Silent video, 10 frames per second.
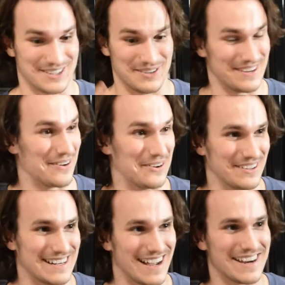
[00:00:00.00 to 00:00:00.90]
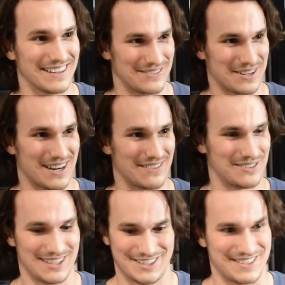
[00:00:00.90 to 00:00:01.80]
Your early 9 11
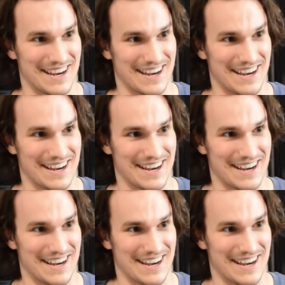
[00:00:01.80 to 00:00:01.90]
coverage,